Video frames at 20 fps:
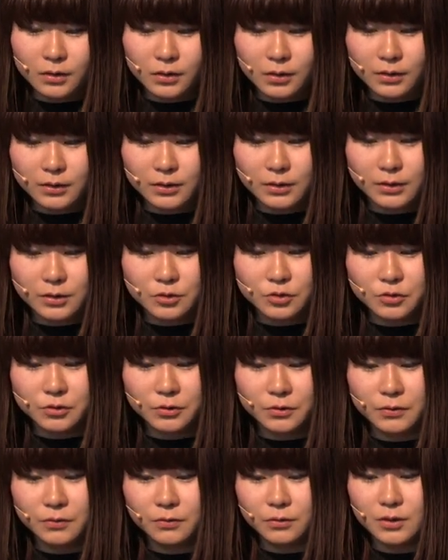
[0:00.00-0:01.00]
In
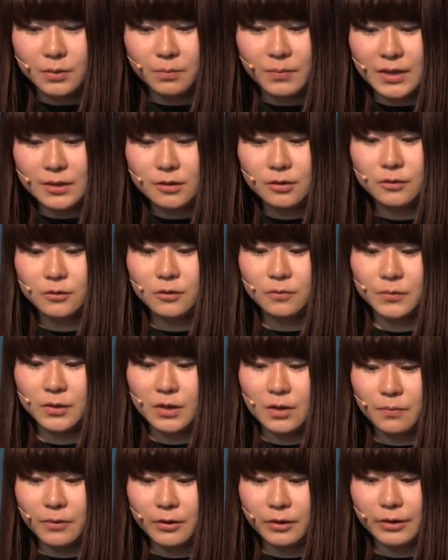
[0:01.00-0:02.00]
addition to the method of
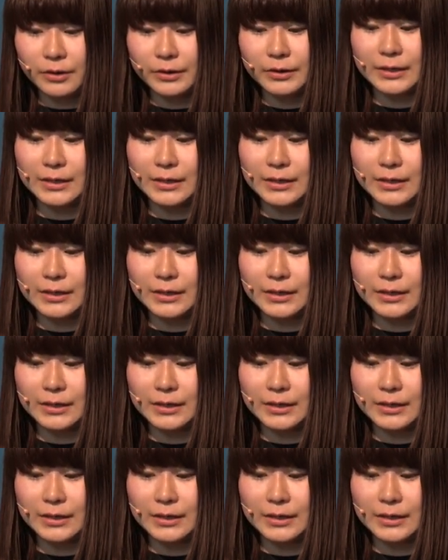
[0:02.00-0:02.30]
debugger